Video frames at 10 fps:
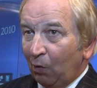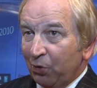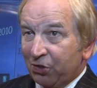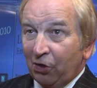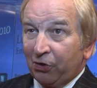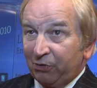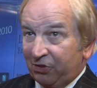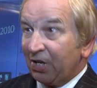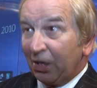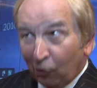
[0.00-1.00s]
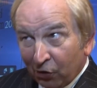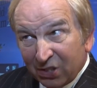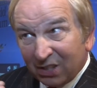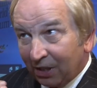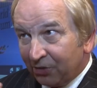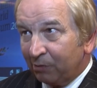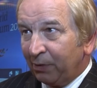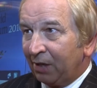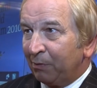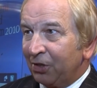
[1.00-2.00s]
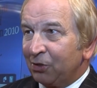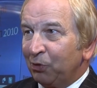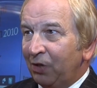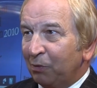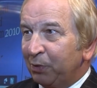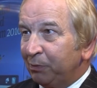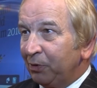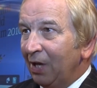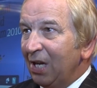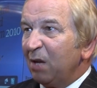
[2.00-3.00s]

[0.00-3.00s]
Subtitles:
We start at technology, as you might imagine, with young people,